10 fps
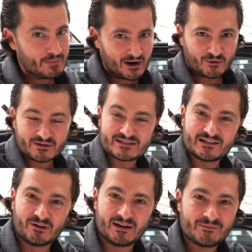power
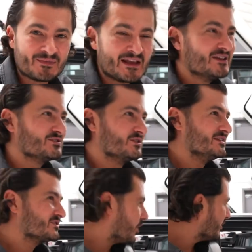steering. So
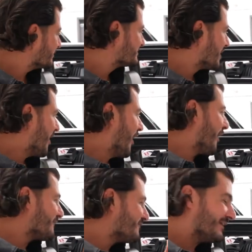these cars
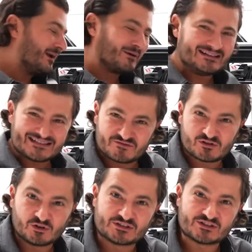are very
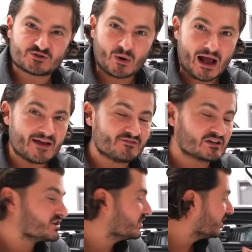difficult to drive. The
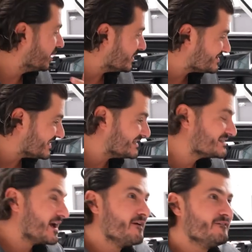clutch is
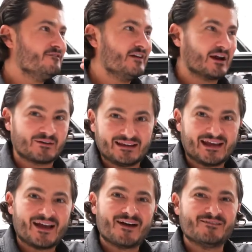very,
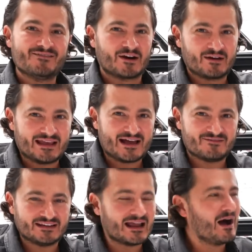very
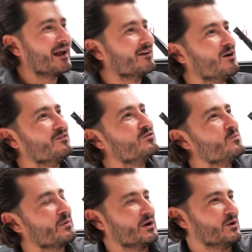heavy. Now, I don't know if
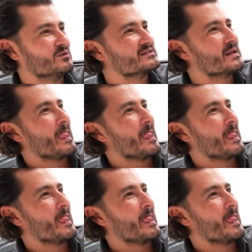Hooper knows,